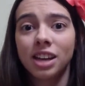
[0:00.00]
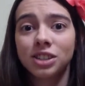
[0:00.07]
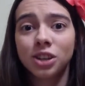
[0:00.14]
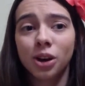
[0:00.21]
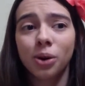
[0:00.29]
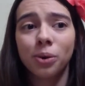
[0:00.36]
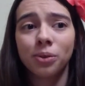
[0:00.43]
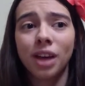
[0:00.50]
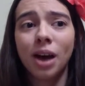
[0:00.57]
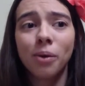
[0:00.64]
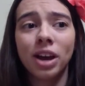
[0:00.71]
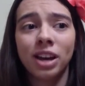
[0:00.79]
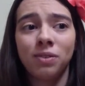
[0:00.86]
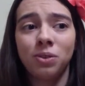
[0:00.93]
So
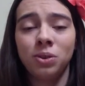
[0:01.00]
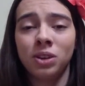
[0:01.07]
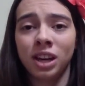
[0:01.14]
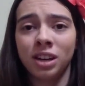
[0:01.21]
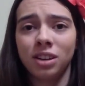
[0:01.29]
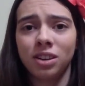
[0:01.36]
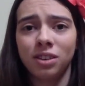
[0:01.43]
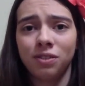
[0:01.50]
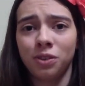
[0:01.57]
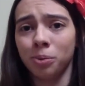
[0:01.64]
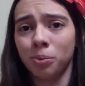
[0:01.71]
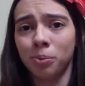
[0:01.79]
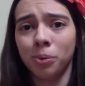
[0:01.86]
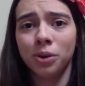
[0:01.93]
that way if
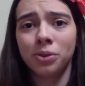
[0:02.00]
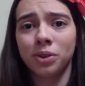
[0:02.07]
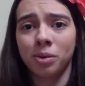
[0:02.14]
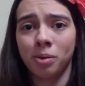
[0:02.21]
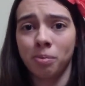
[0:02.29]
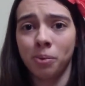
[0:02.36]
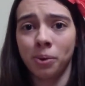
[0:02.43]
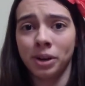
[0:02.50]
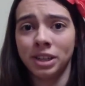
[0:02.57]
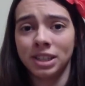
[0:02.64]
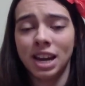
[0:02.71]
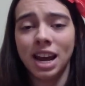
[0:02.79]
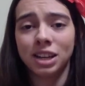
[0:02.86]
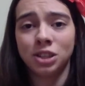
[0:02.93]
you're wondering what point
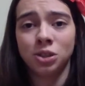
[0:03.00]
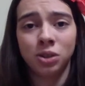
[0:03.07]
is next,